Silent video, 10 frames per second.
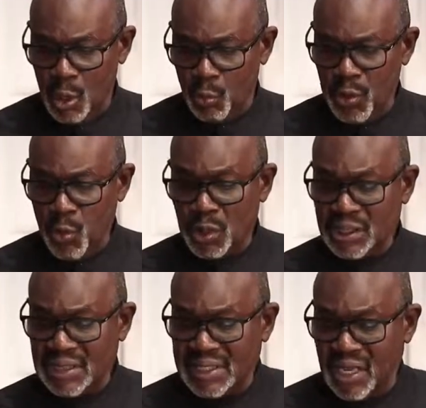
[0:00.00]
We
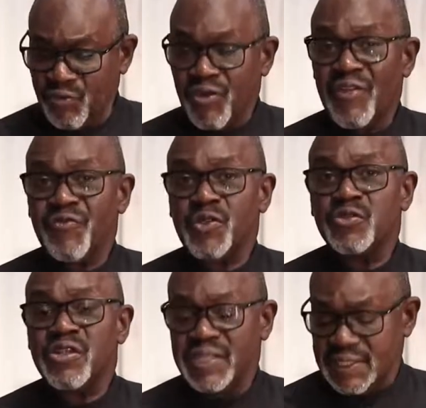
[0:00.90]
wanted to take
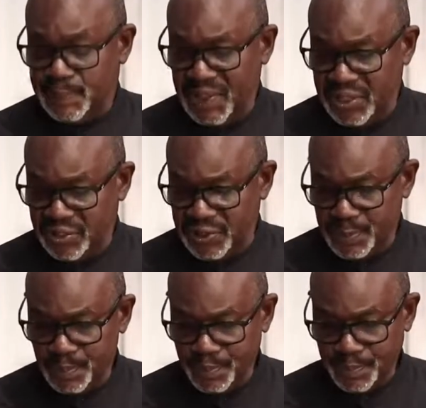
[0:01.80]
refuge in speech,
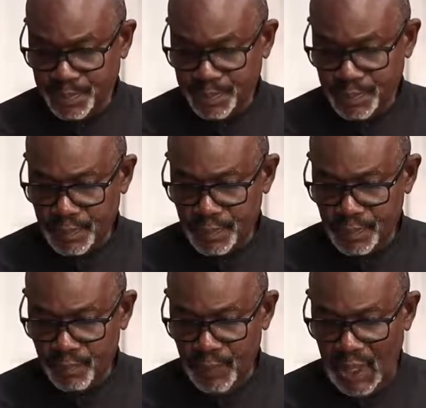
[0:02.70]

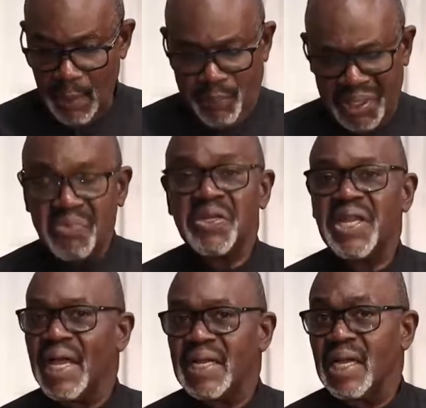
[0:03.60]
but it would
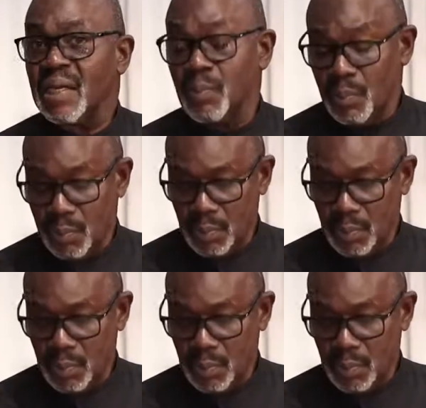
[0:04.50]
not come.